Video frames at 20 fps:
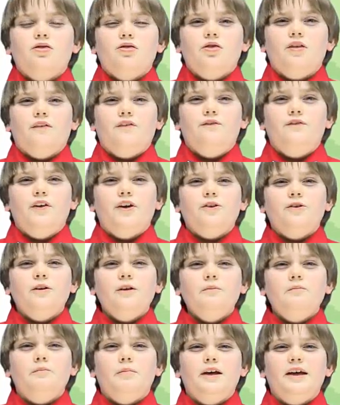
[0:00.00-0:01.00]
The very
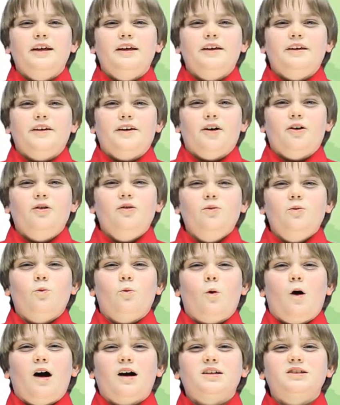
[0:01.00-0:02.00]
big goat
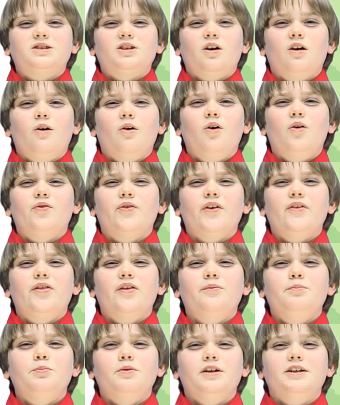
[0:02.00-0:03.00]
walks over
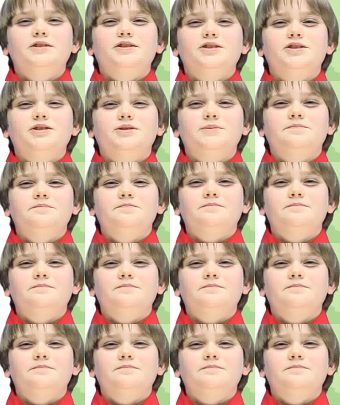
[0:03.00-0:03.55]
the bridge.